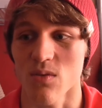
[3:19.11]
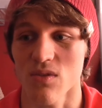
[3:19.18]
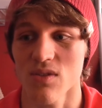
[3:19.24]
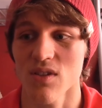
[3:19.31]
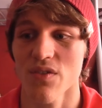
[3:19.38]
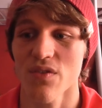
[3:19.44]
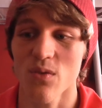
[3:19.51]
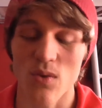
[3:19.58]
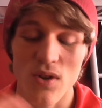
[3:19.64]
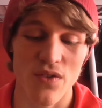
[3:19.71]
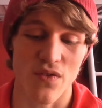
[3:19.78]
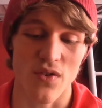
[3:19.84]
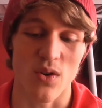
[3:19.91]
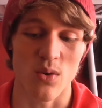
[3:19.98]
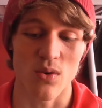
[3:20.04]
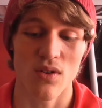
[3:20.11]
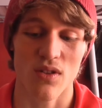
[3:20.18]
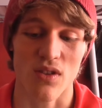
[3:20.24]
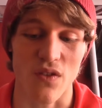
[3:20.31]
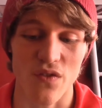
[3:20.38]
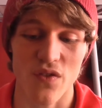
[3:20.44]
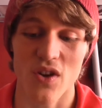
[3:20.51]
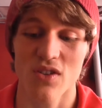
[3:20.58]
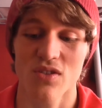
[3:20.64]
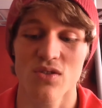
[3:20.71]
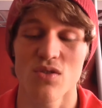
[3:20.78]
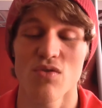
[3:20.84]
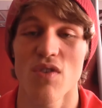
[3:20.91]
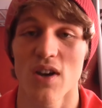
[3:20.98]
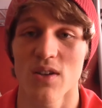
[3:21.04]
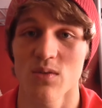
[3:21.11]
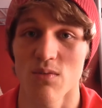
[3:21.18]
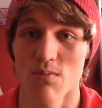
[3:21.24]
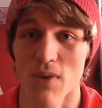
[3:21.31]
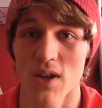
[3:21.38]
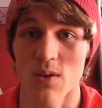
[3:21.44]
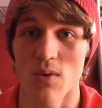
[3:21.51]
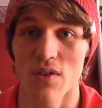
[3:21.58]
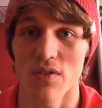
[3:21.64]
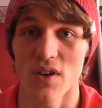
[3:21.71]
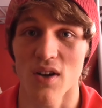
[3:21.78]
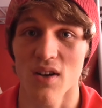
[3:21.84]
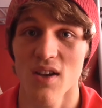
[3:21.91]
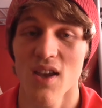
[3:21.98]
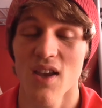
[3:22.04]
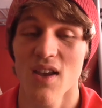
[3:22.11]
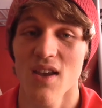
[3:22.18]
Because I always feel the first 2 rounds with Mayweather